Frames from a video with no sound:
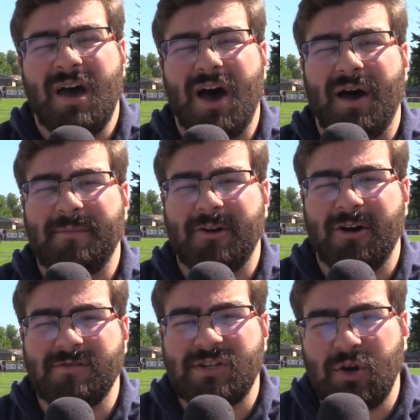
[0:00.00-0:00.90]
I'm your
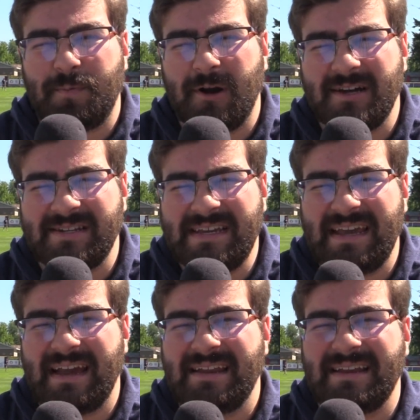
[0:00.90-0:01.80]
host, Cooper
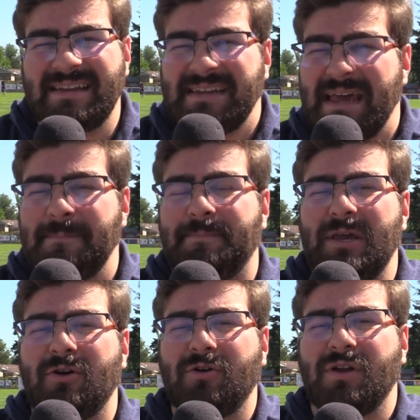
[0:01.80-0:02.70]
Huskey, and it is a
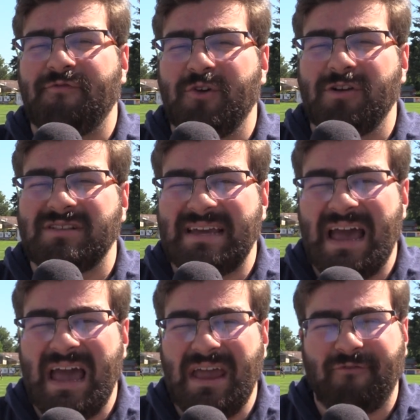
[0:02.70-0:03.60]
beautiful
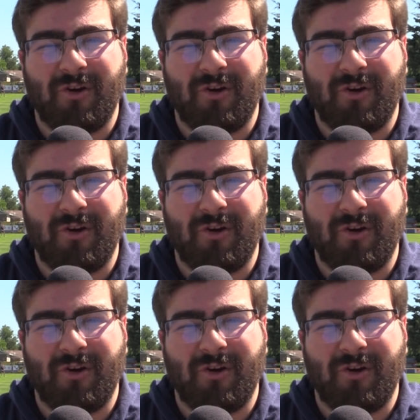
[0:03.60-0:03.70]
day